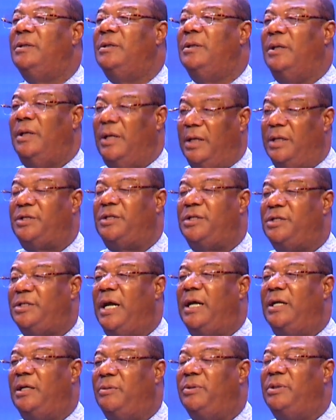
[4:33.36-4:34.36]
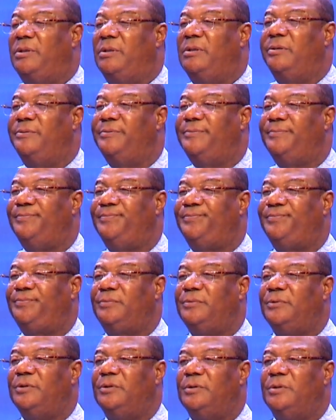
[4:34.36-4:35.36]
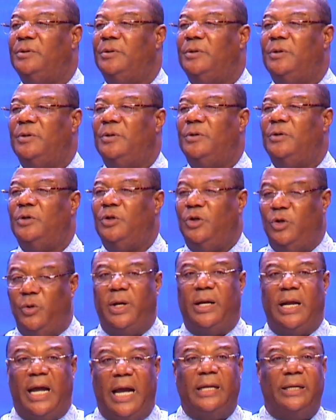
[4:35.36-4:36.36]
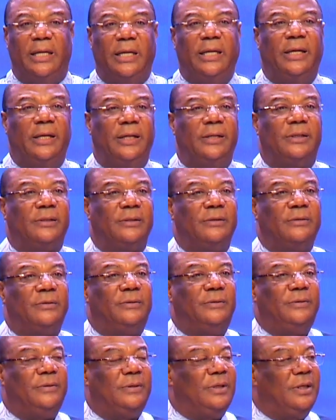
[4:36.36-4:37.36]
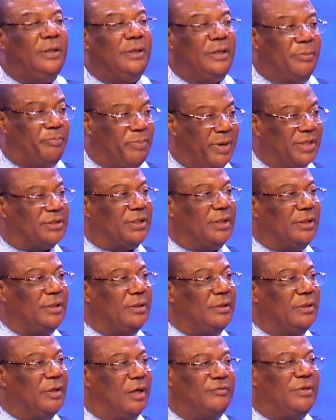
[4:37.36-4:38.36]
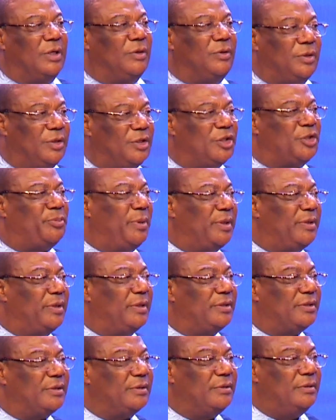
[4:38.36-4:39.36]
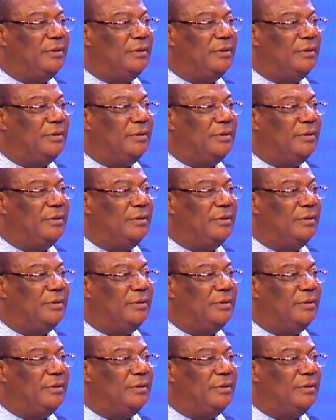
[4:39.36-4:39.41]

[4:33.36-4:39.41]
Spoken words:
Ladies and gentlemen, you and I need the person of the Holy Spirit.